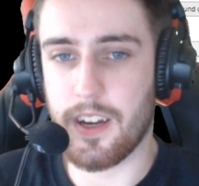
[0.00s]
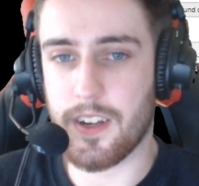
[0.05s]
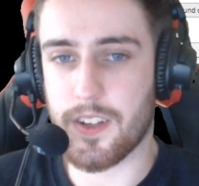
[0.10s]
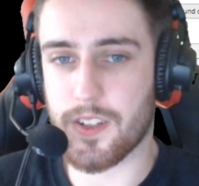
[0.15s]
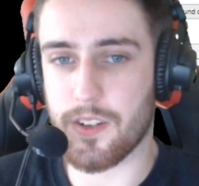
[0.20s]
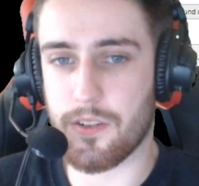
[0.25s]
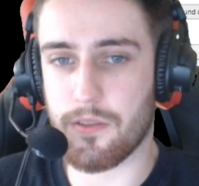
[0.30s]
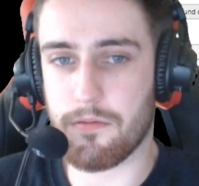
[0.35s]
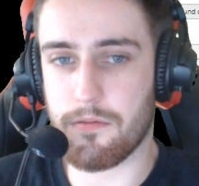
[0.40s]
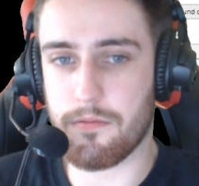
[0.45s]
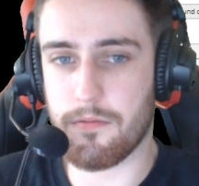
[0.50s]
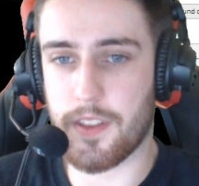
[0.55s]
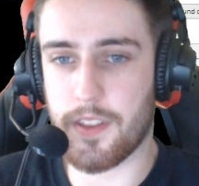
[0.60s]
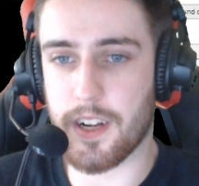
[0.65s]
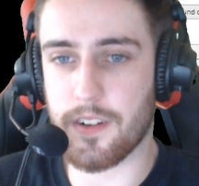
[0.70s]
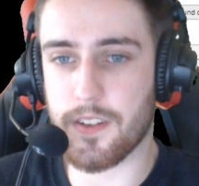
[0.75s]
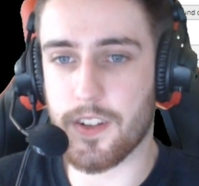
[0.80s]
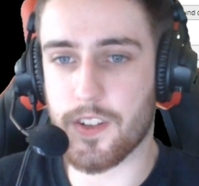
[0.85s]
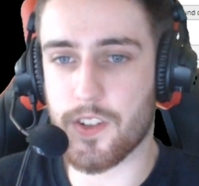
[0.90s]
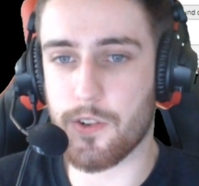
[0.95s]
So
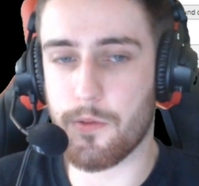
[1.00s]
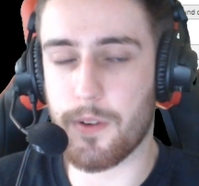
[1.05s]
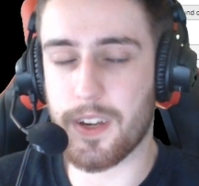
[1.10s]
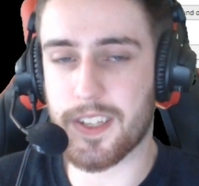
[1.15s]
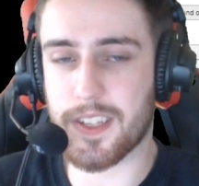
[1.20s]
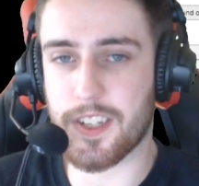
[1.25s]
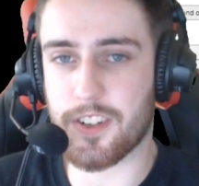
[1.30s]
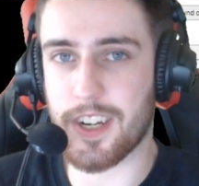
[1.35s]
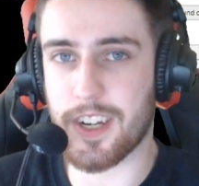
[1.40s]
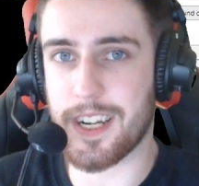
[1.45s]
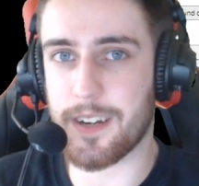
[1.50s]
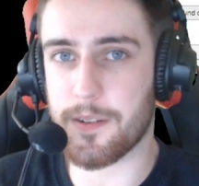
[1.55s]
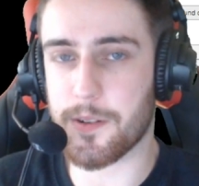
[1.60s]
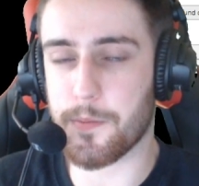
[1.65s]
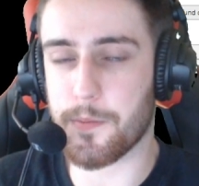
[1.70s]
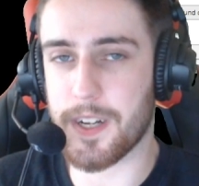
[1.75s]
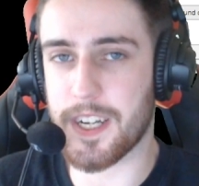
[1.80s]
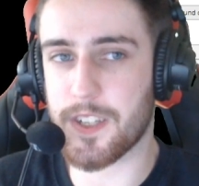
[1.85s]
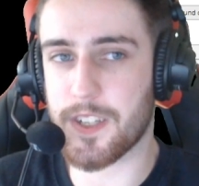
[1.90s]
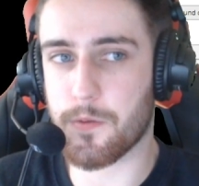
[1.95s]
they're the 2 weeks that
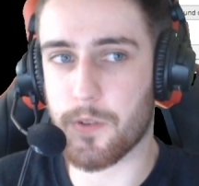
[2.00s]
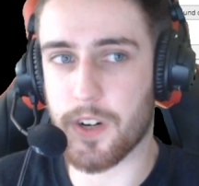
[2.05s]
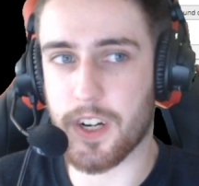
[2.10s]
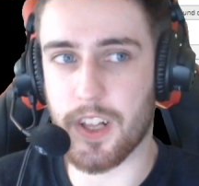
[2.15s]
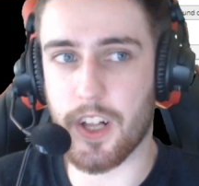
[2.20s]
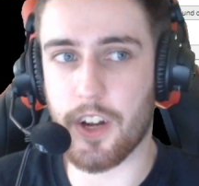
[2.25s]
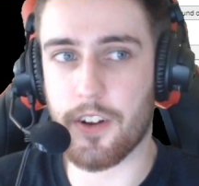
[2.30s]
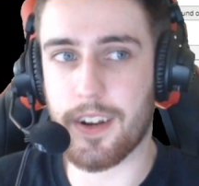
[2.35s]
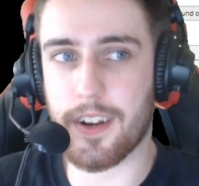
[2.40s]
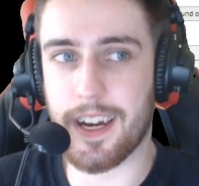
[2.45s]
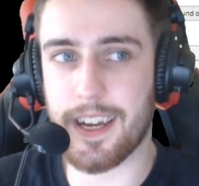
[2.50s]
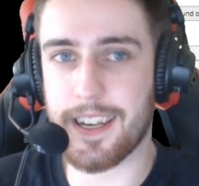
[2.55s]
JNAPS plays where Cloud9